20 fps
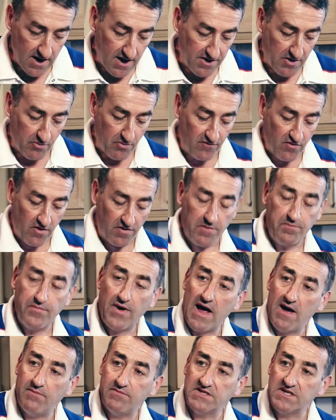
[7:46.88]
And then we've got the
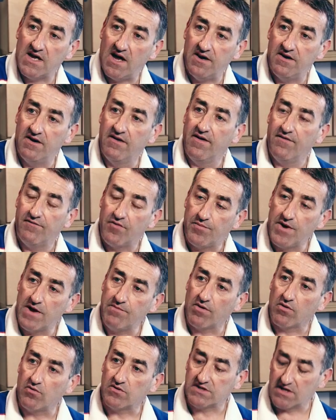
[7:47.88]
parmesan for
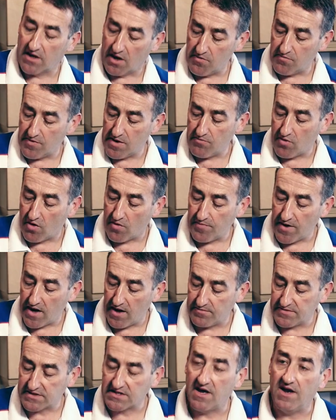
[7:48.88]
people who want a little bit more
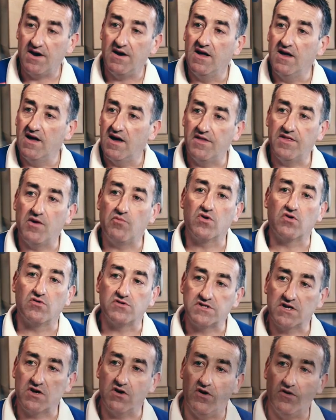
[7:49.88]
parmesan, and then we're
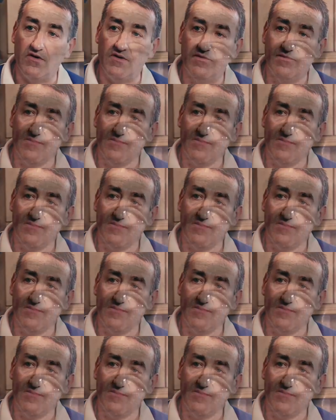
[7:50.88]
good to go.